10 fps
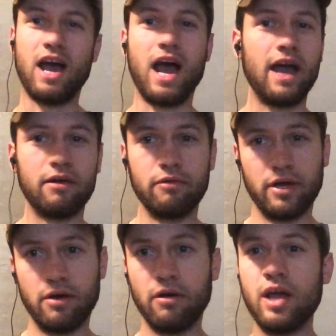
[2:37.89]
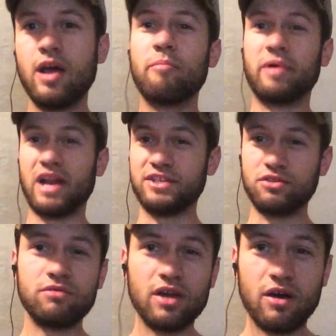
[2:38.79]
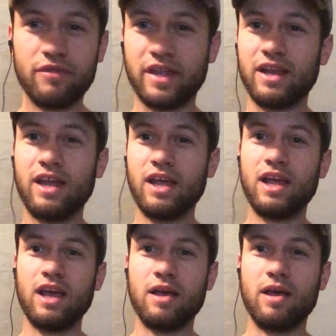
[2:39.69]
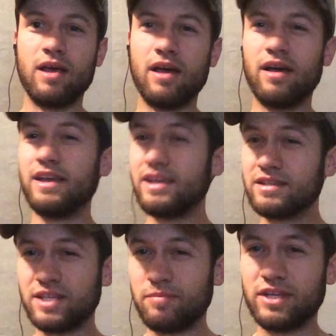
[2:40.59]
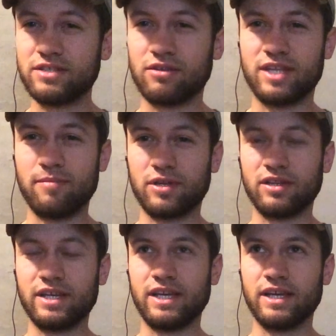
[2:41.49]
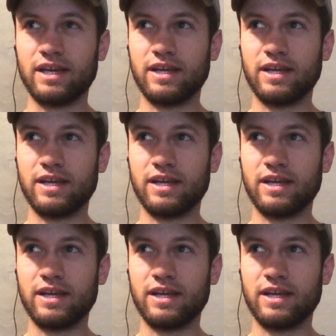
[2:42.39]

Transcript: I don't know. But I do know that ENTPs are typically